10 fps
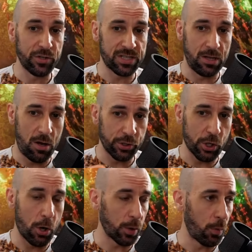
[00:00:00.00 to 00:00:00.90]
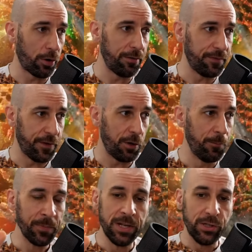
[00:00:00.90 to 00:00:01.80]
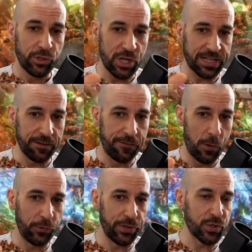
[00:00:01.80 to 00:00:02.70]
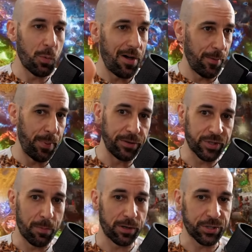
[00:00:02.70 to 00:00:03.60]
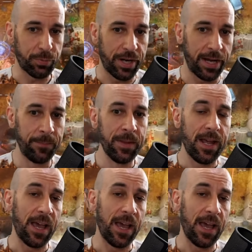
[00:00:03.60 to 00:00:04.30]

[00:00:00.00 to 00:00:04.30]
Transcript: Just launch hardware info, check the voltage while the benchmark's running,